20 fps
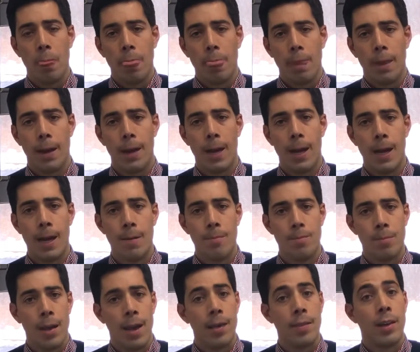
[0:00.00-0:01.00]

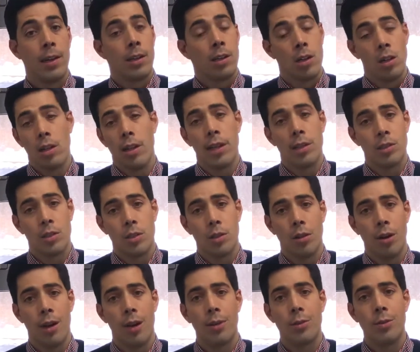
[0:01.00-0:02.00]
and then
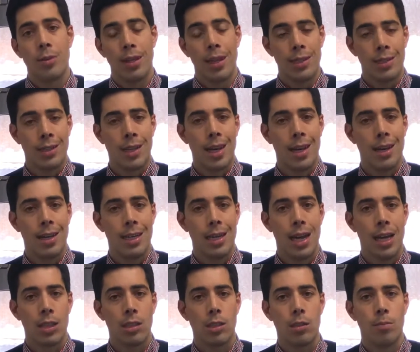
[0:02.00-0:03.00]
cholesterol. So that's kind of the
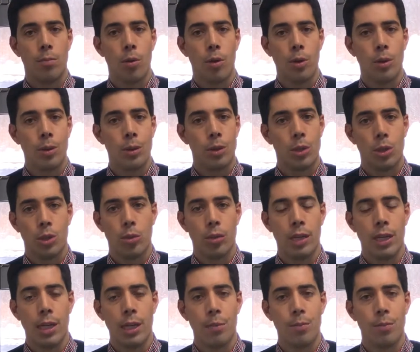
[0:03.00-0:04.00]
next important
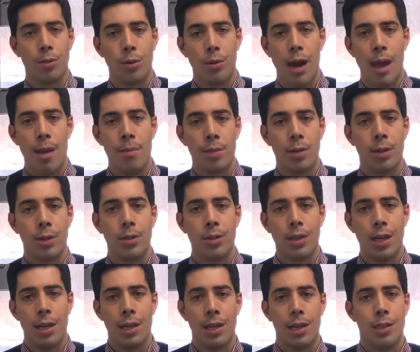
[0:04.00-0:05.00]
screening parameter
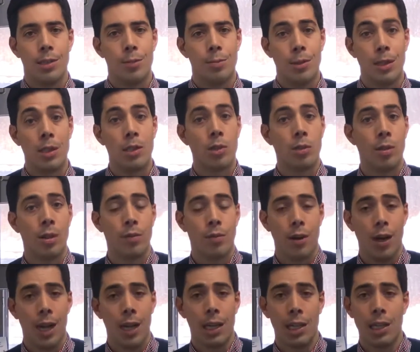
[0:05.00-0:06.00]
is being screened for
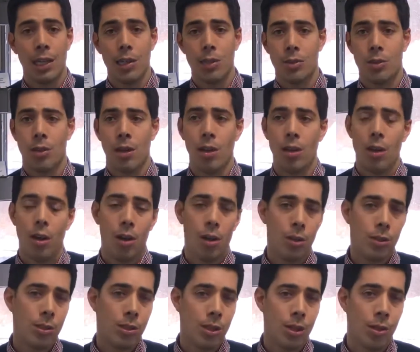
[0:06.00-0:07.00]
high cholesterol.
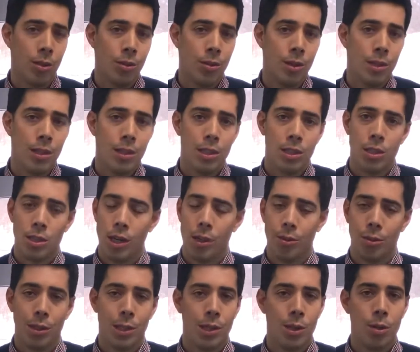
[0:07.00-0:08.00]
Also,
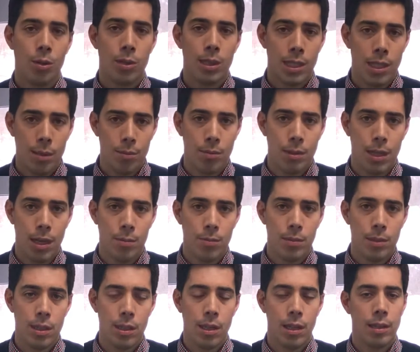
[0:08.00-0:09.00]
generally no
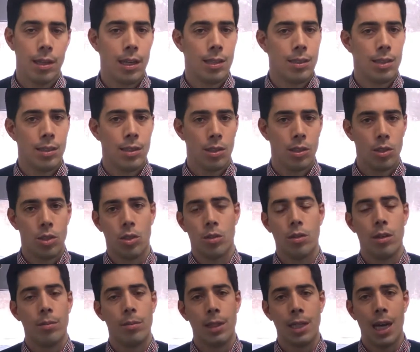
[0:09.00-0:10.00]
symptoms unless it's
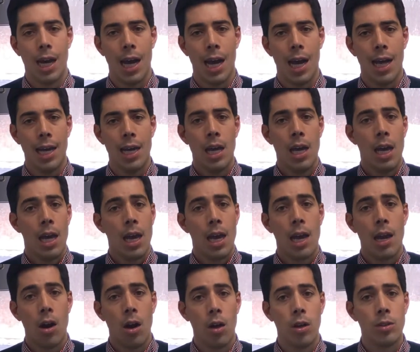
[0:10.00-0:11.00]
extremely high,
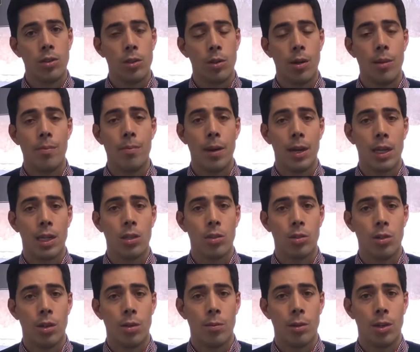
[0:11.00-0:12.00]
and also a big
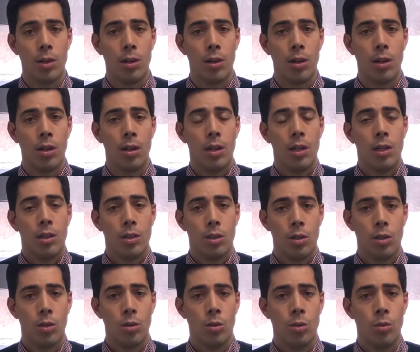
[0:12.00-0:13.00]
contributor
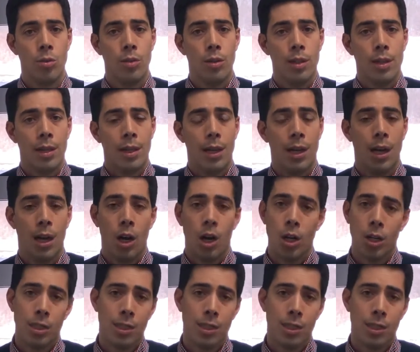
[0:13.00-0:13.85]
to heart